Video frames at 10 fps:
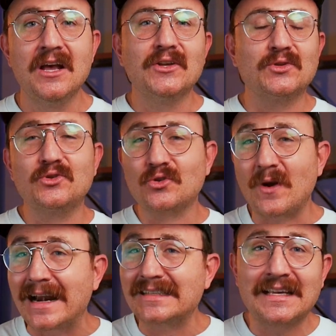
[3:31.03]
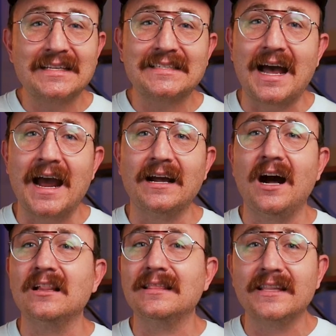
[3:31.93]
So try to set aside
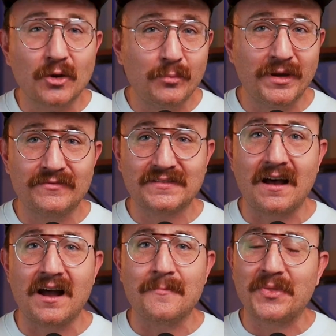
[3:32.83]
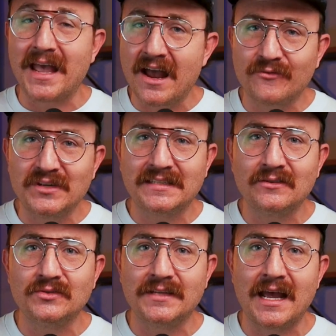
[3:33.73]
a little bit of time every
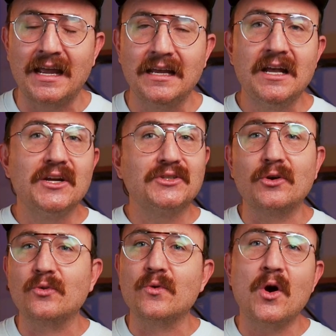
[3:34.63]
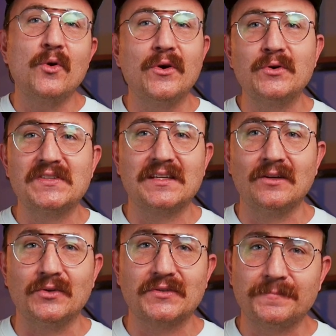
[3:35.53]
single day to grow those
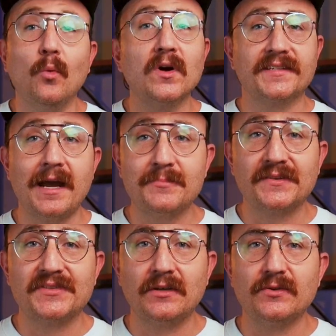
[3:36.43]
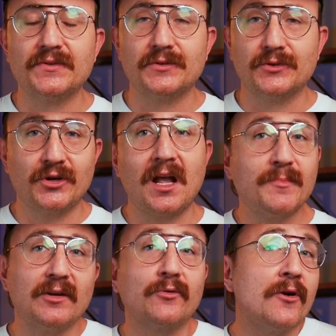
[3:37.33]
skills. What types of skills should I
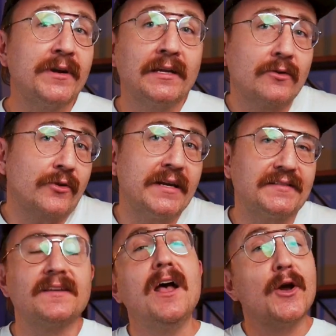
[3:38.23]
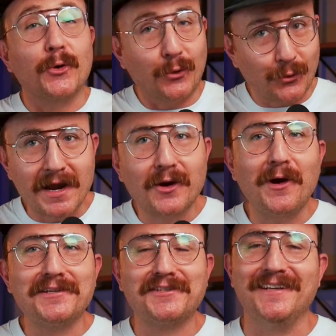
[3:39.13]
be growing, Chris? Great
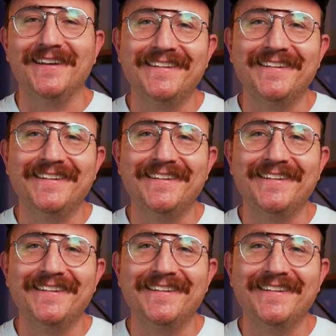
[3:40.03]
question.